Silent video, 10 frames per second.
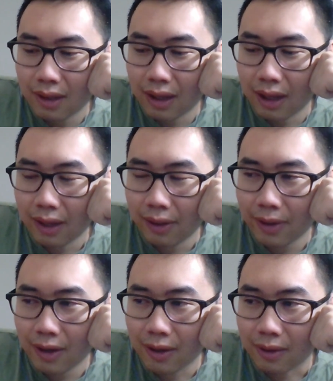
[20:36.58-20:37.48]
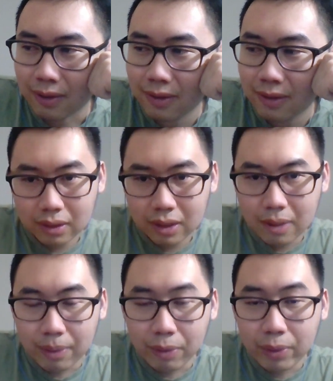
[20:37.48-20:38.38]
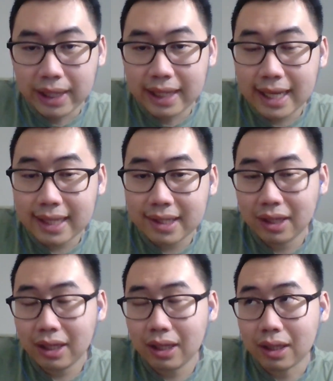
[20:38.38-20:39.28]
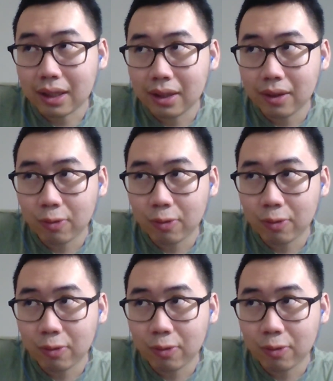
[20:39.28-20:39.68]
I don't know. But we did see,